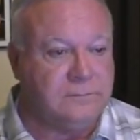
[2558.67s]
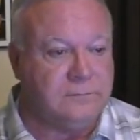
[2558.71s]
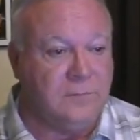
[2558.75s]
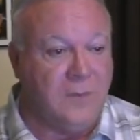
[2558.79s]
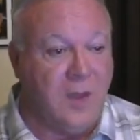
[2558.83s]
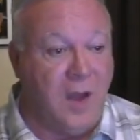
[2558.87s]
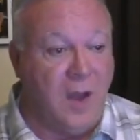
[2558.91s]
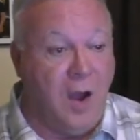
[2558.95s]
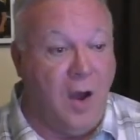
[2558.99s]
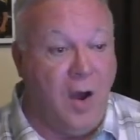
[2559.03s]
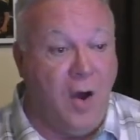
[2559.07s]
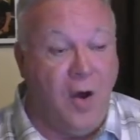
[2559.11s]

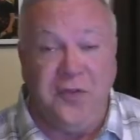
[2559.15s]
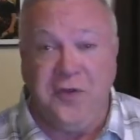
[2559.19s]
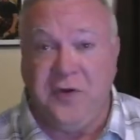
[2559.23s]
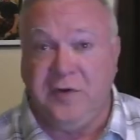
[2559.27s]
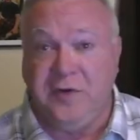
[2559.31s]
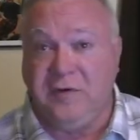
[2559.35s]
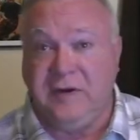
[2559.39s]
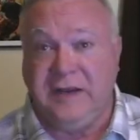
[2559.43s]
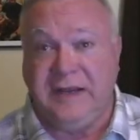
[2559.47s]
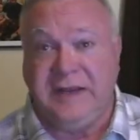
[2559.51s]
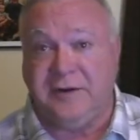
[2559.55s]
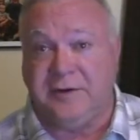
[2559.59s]
All their
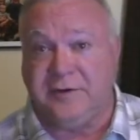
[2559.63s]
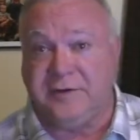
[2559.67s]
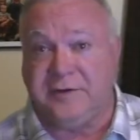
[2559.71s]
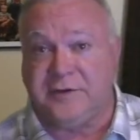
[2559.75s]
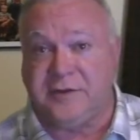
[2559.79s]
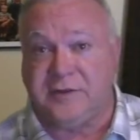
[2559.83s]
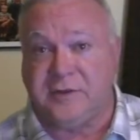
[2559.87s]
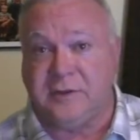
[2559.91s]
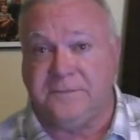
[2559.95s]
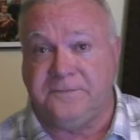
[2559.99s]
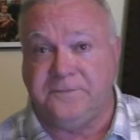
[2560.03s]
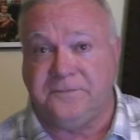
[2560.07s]

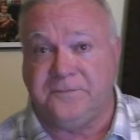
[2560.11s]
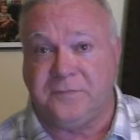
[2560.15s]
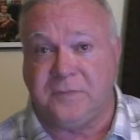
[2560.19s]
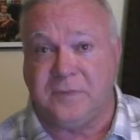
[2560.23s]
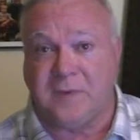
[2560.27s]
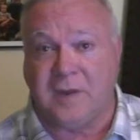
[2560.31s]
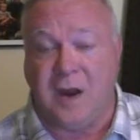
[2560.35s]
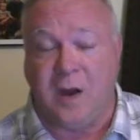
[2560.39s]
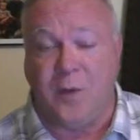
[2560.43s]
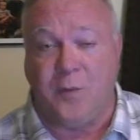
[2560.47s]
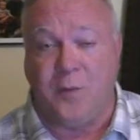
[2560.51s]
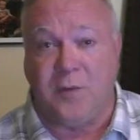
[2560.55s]
leaders
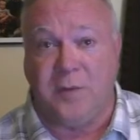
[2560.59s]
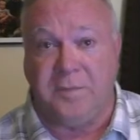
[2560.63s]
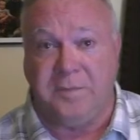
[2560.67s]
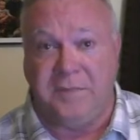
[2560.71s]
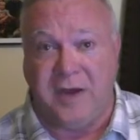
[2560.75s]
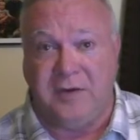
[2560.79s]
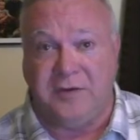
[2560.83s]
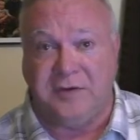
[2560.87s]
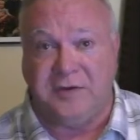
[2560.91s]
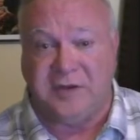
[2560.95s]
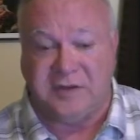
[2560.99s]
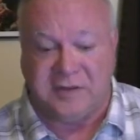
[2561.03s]
are
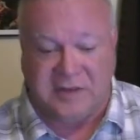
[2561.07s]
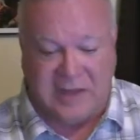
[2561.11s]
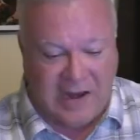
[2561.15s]
rebellious.